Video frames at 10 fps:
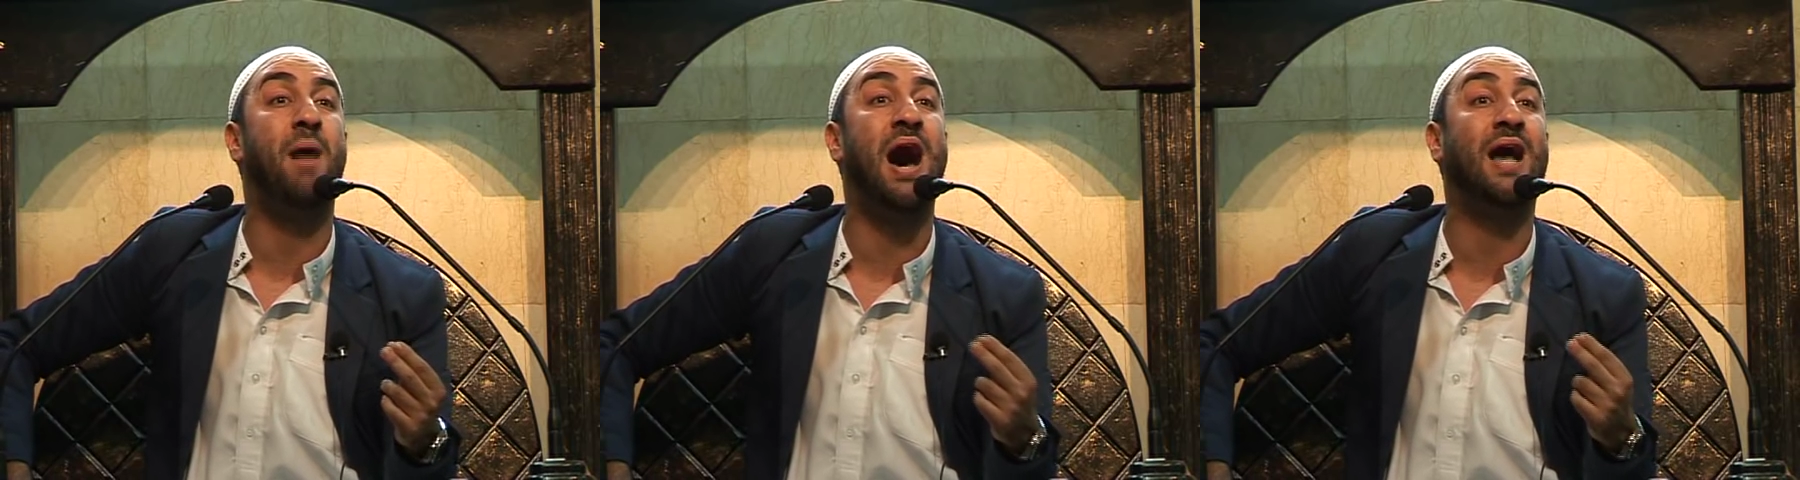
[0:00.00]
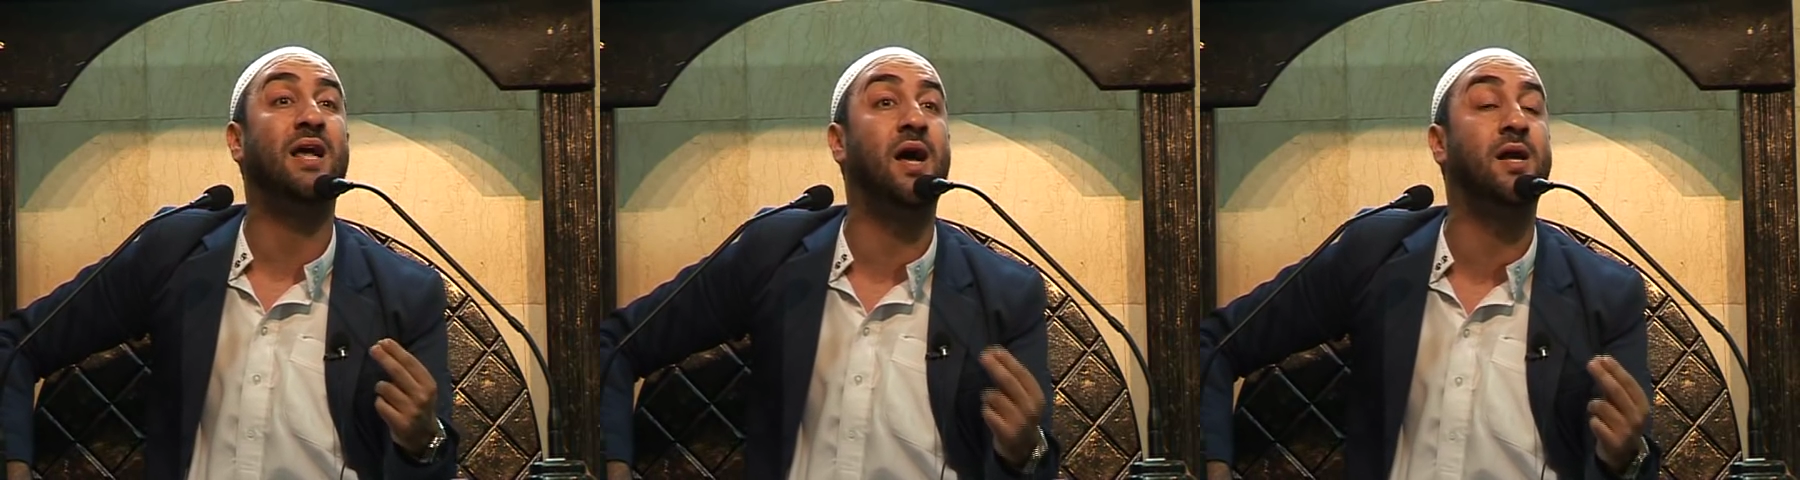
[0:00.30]

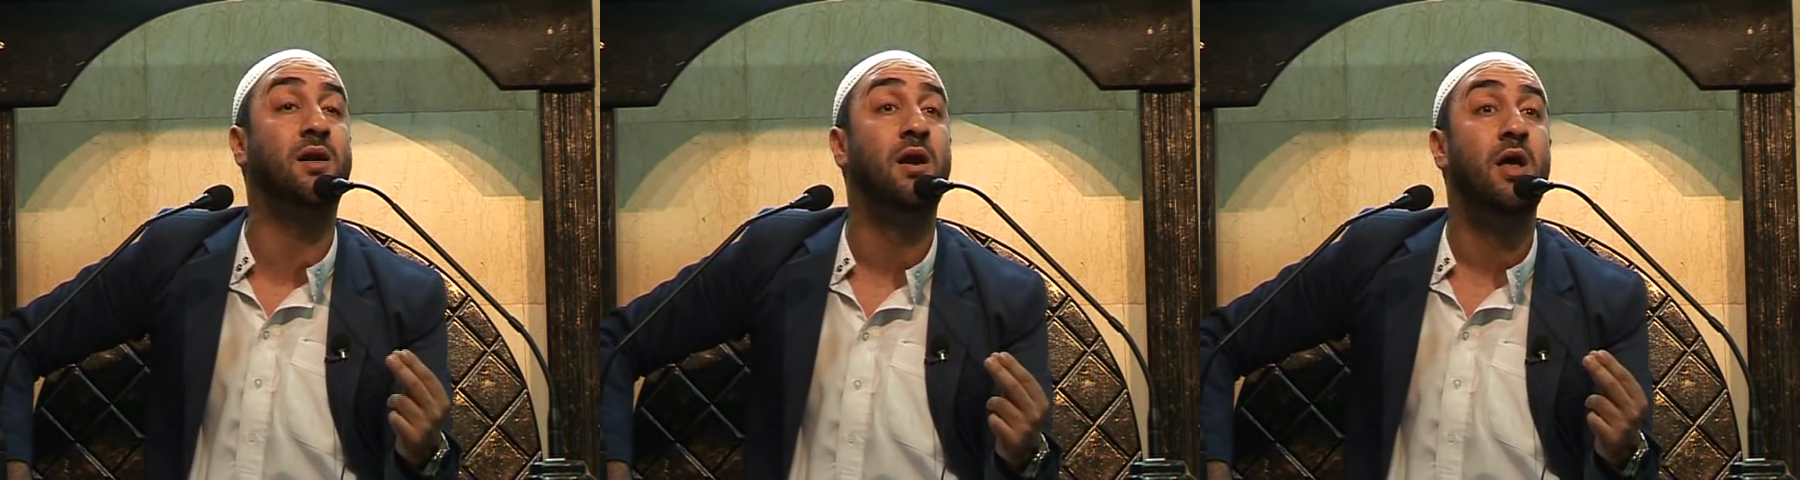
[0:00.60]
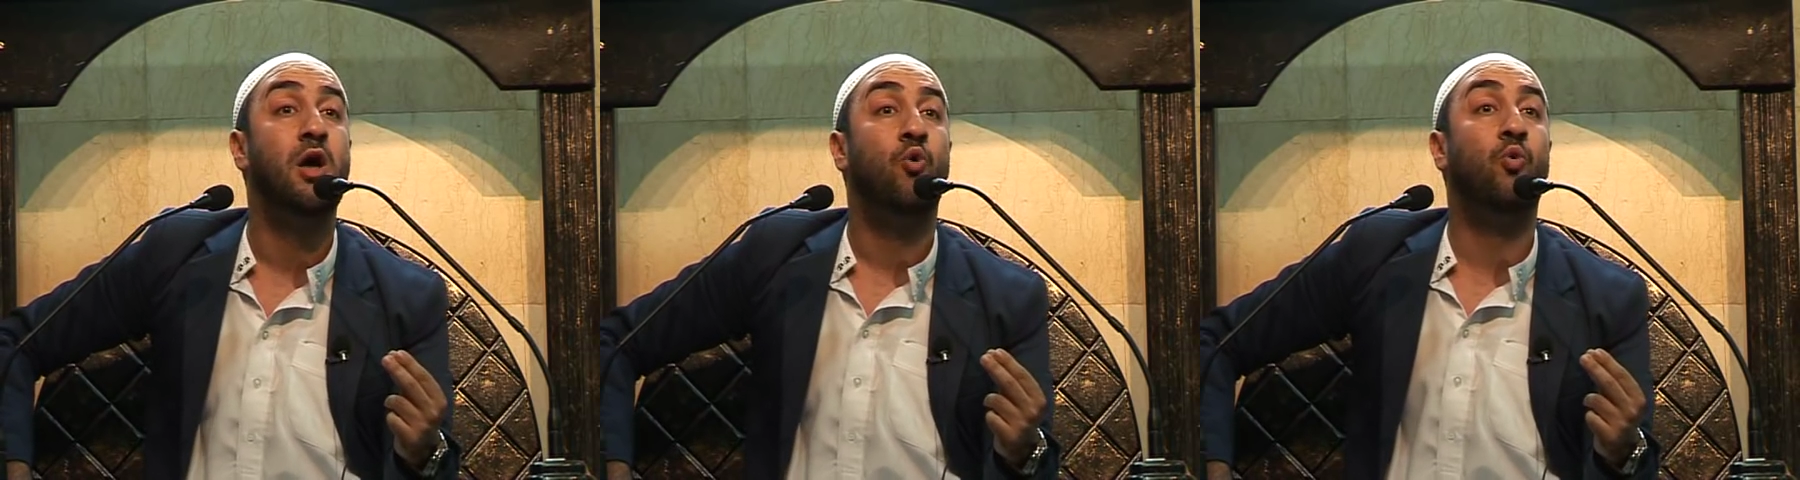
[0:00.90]

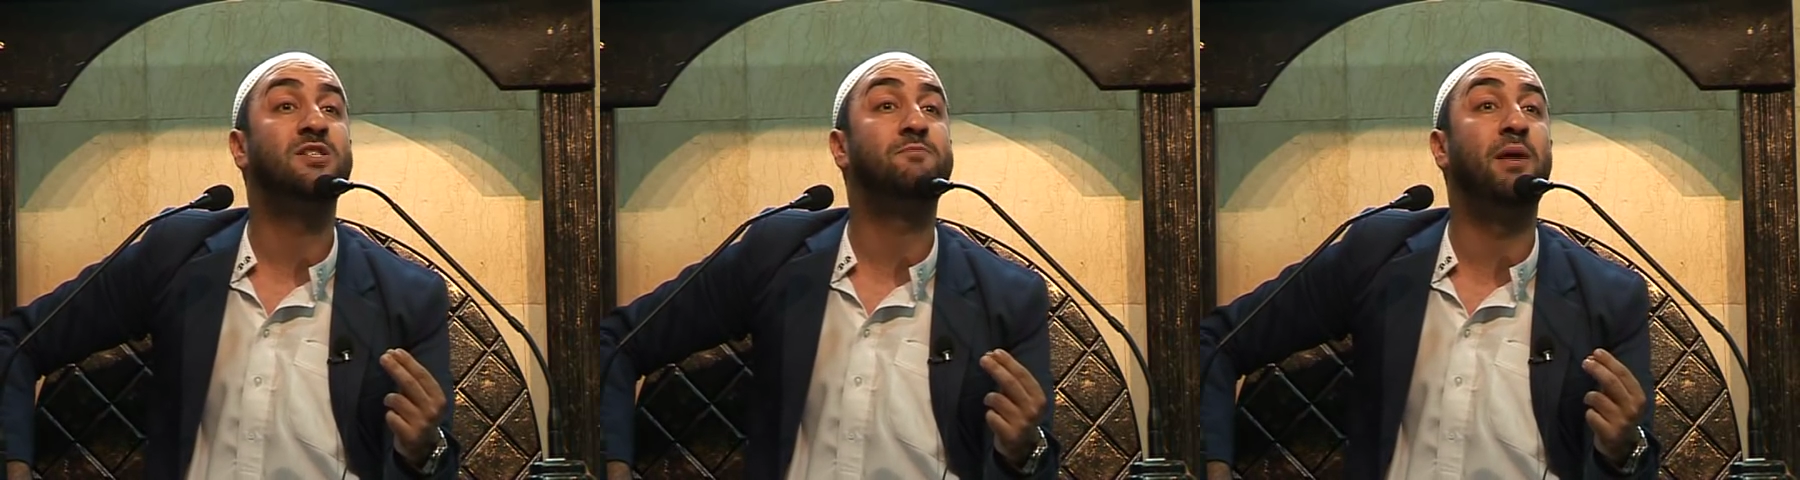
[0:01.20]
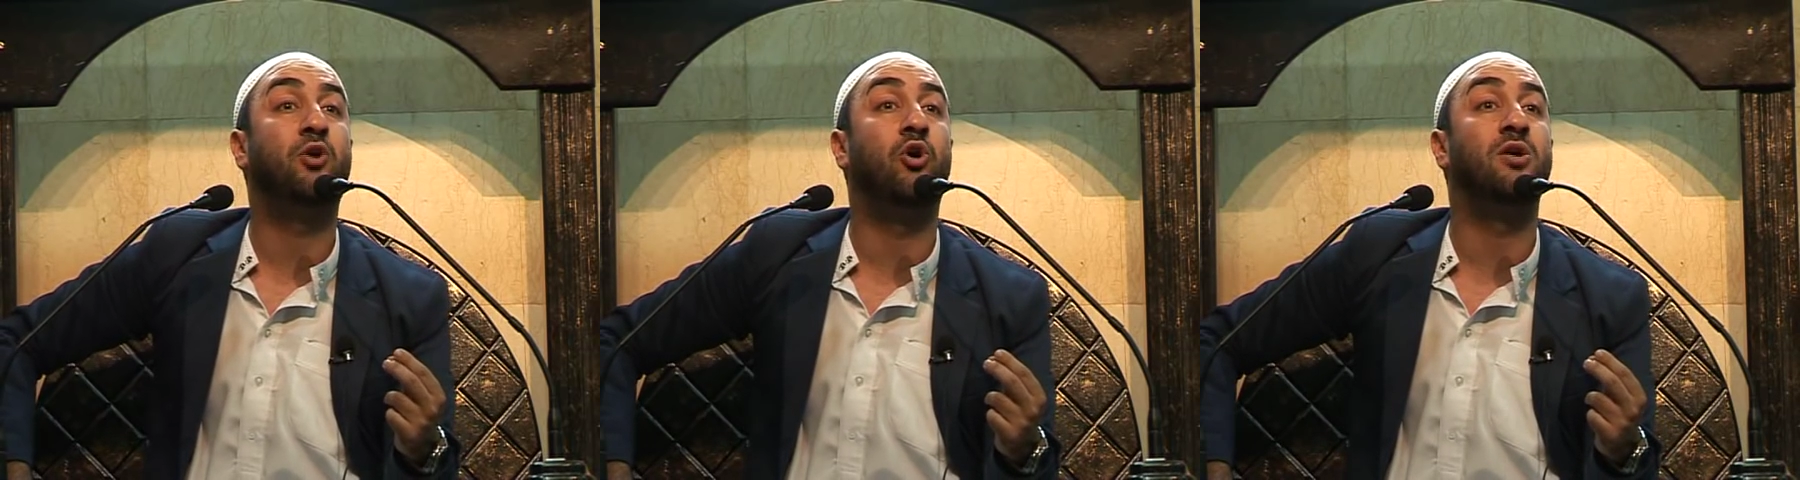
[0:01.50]
Baqir was
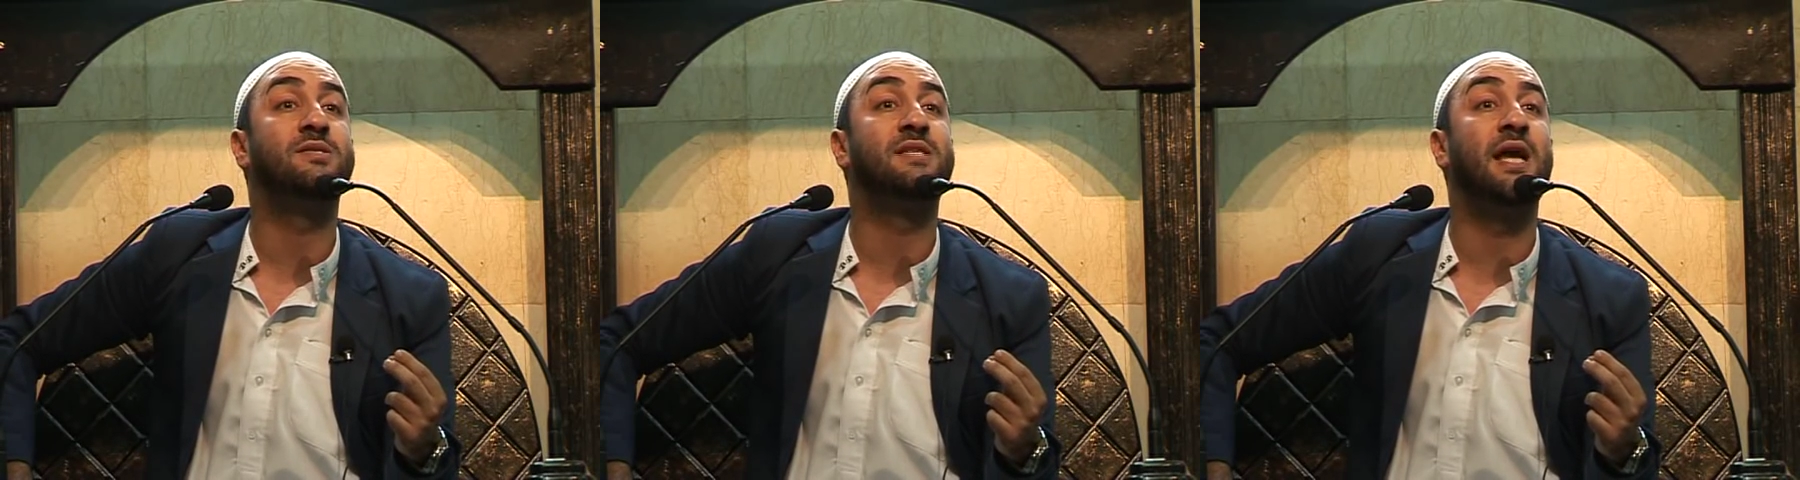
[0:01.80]
because